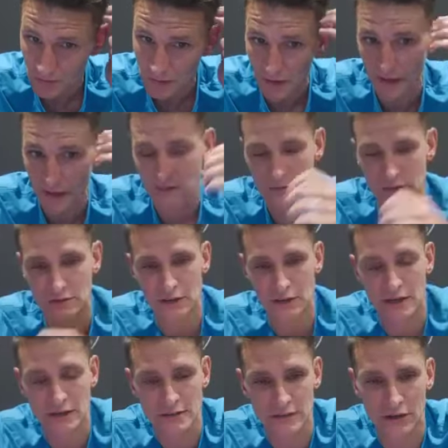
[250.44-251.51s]
Yeah, it was,
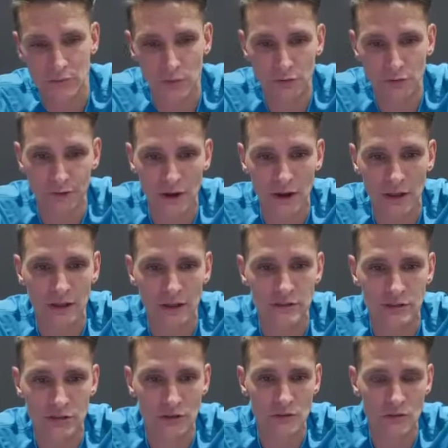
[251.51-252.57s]
like I said, we felt it
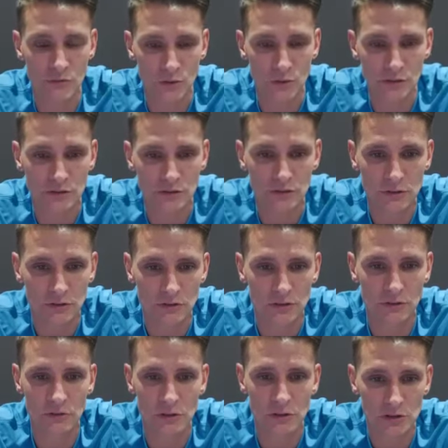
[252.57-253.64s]
as soon as
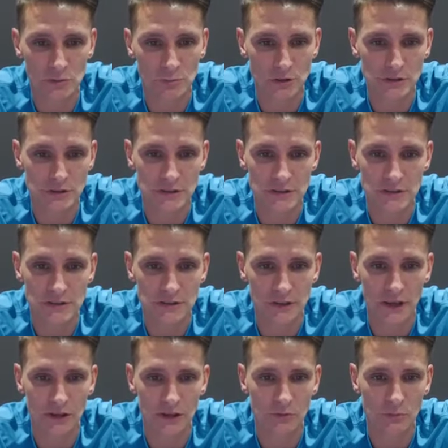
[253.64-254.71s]
we got the bus into the
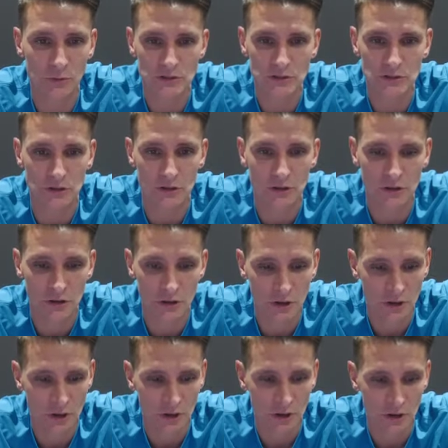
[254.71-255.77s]
stadium. We
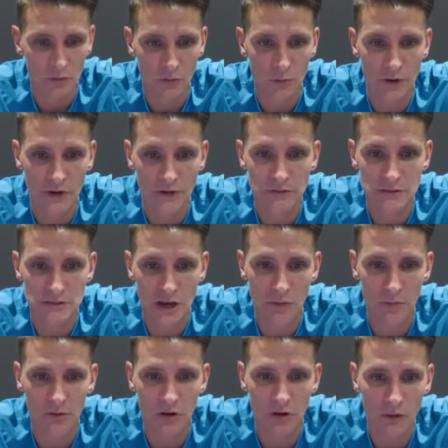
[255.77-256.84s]
managed to
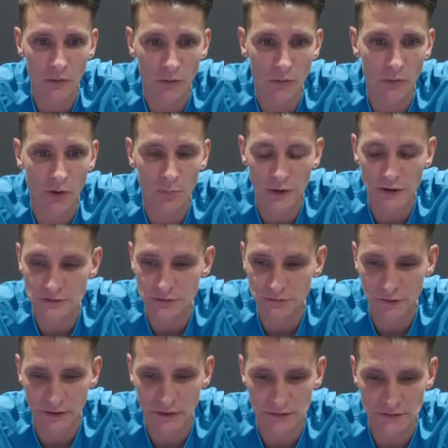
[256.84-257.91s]
time it right. We walked past the
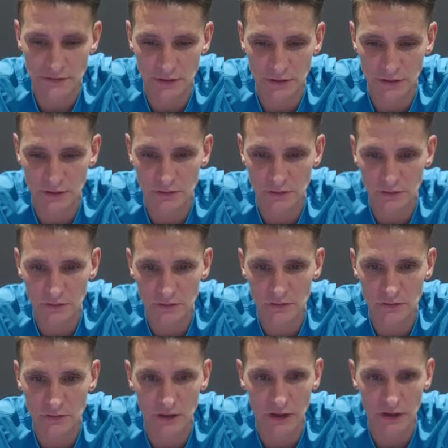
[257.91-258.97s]
fans, and
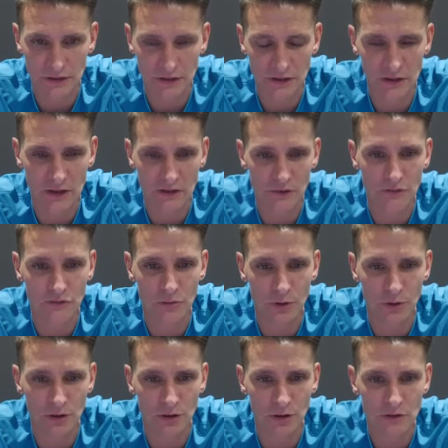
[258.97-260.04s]
I think it gave
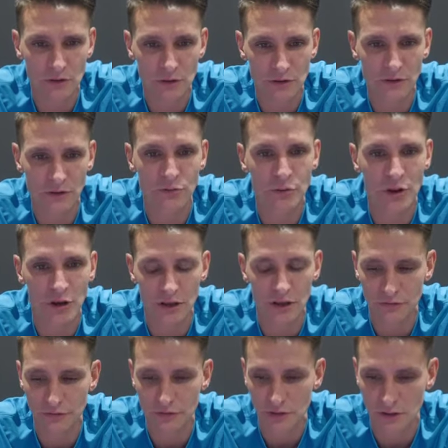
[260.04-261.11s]
everyone a
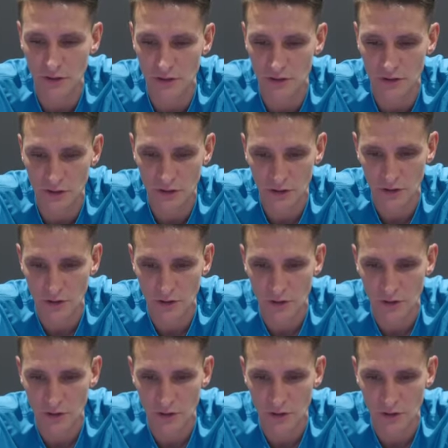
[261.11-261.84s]
lift, a